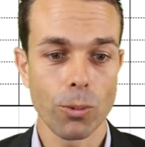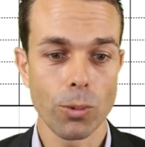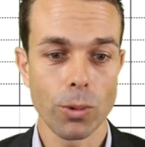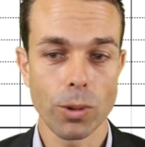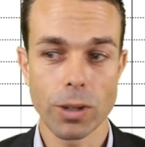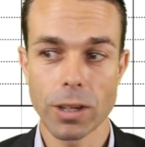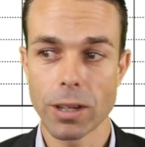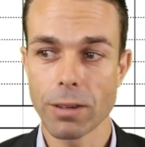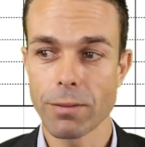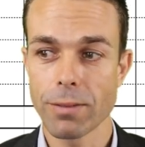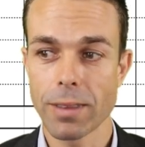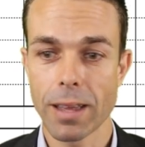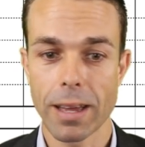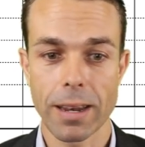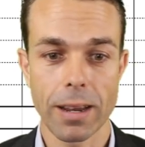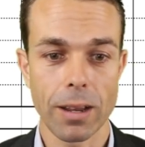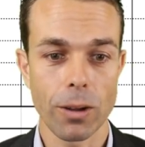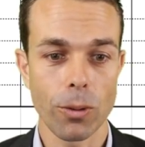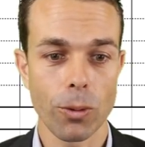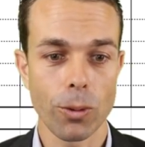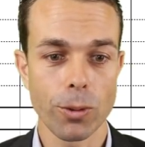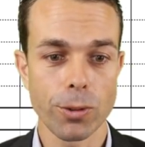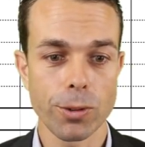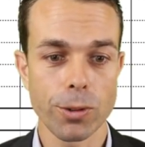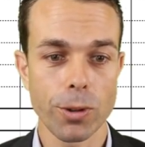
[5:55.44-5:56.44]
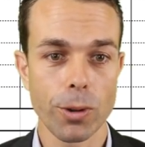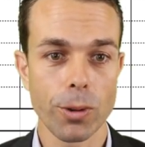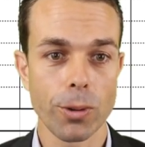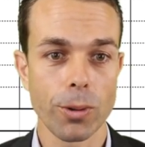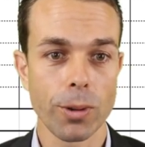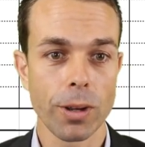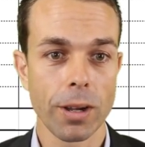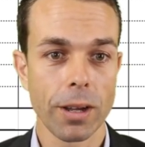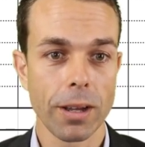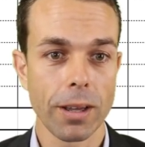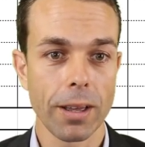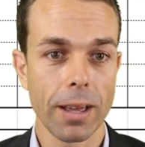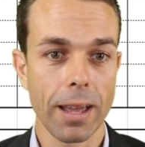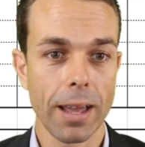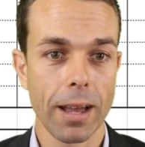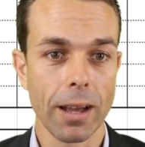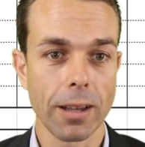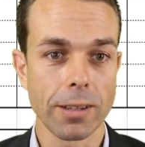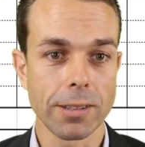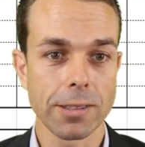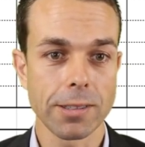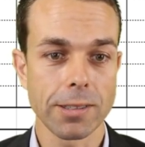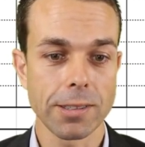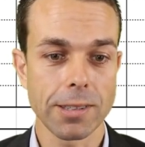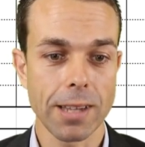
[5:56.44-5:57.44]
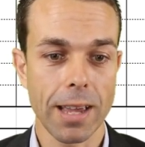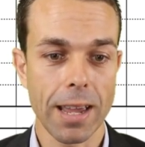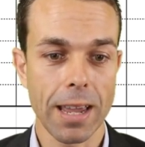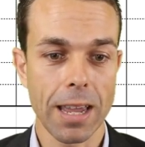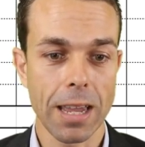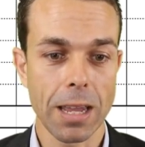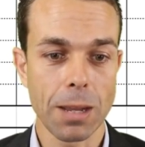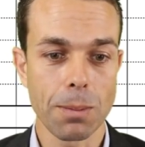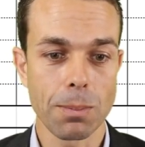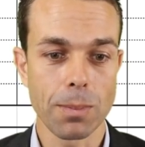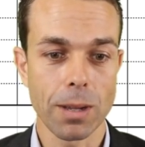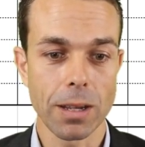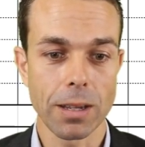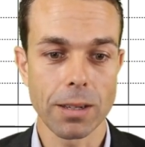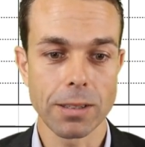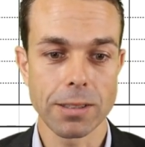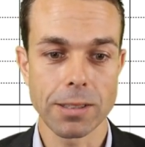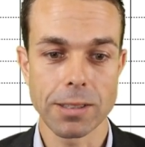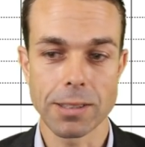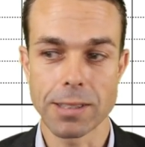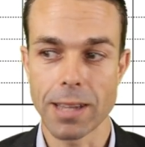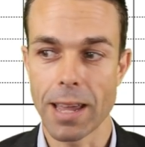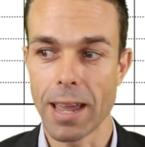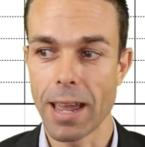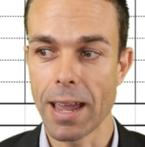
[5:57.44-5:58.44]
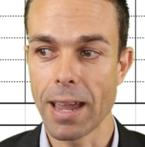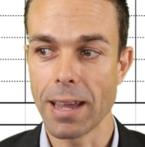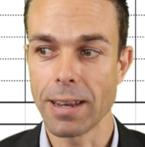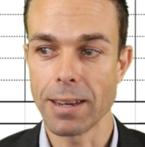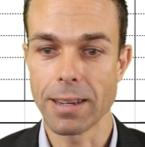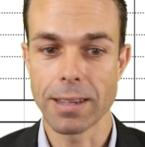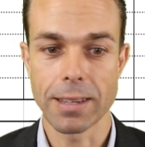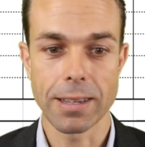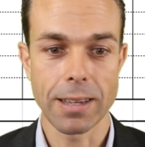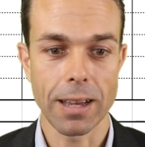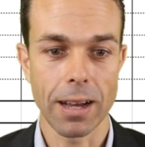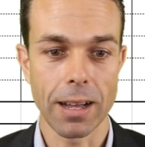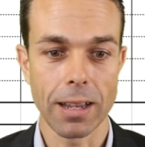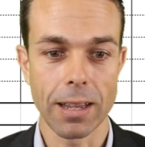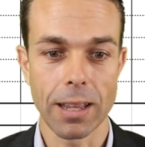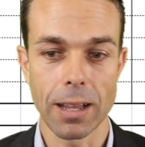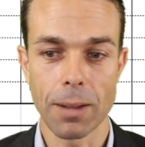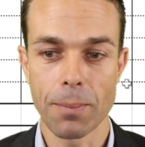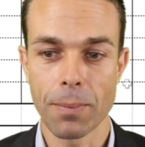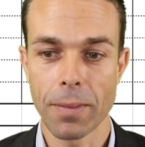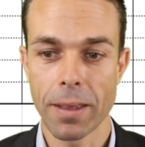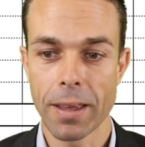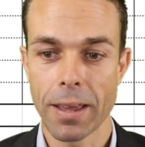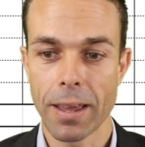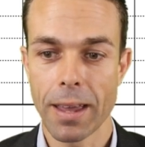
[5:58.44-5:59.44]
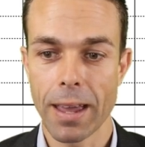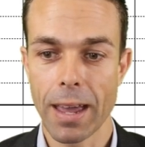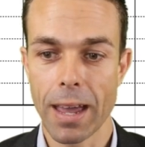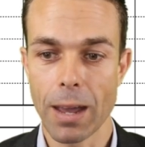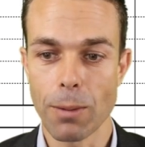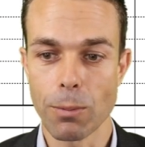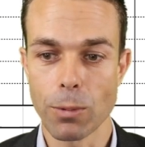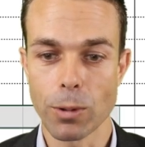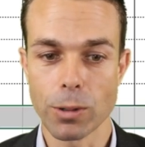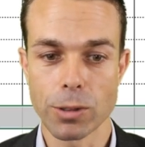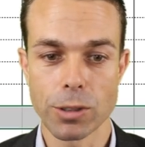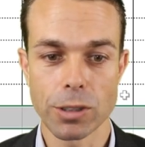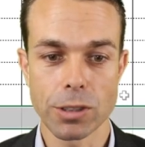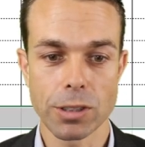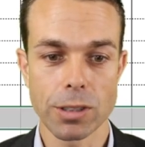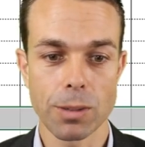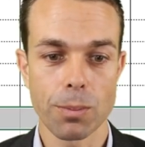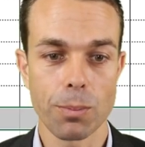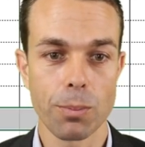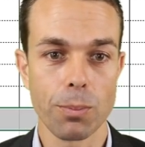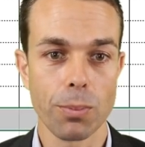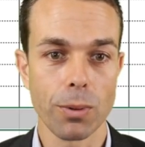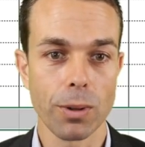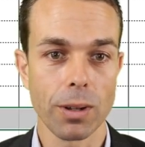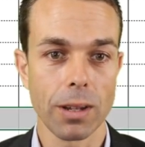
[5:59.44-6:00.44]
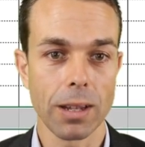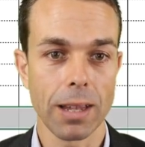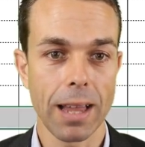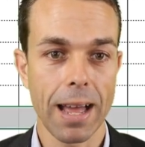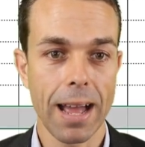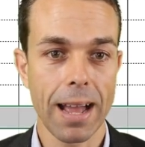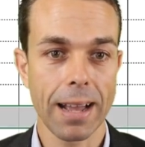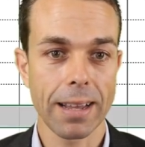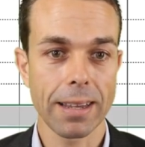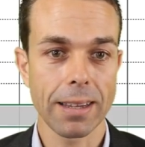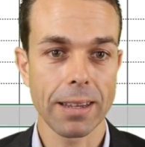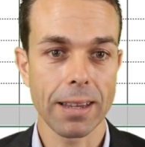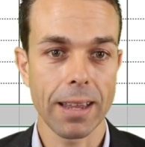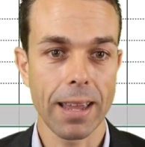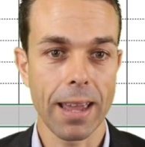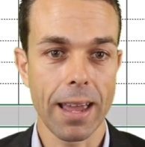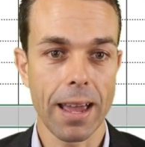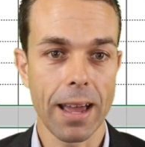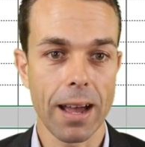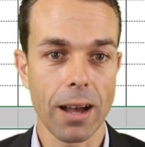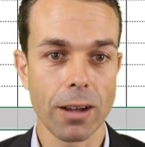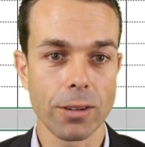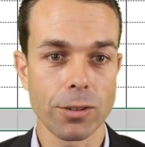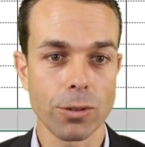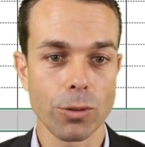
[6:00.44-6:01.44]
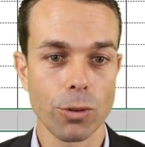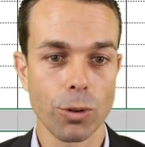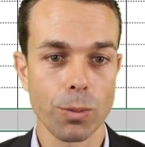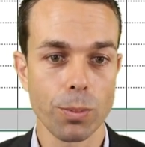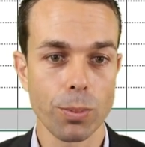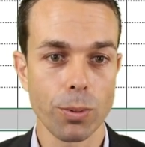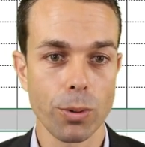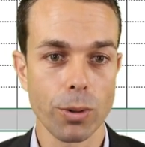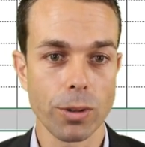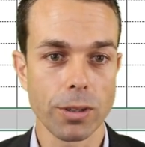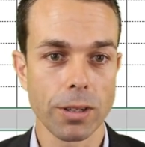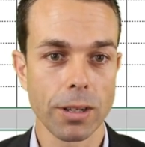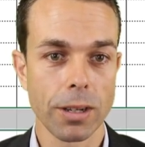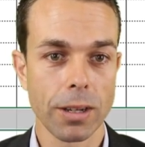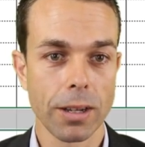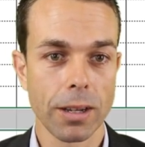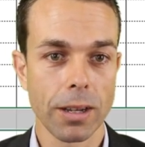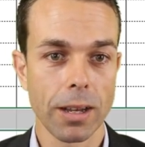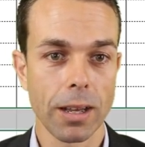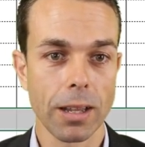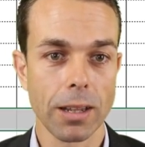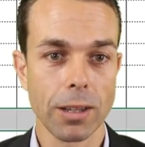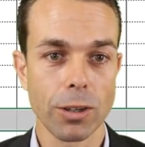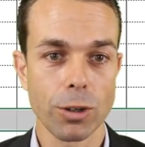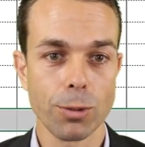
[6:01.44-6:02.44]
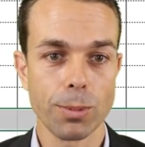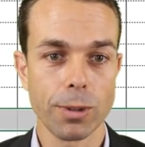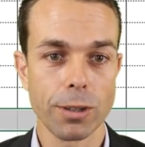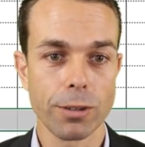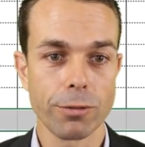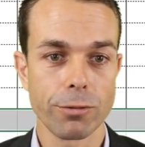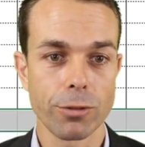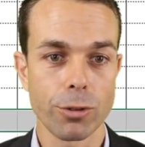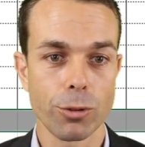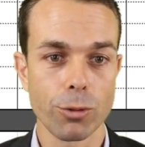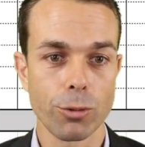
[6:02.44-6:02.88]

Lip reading: We'll give that also our same sandy color, and we'll just black out or put a little bit of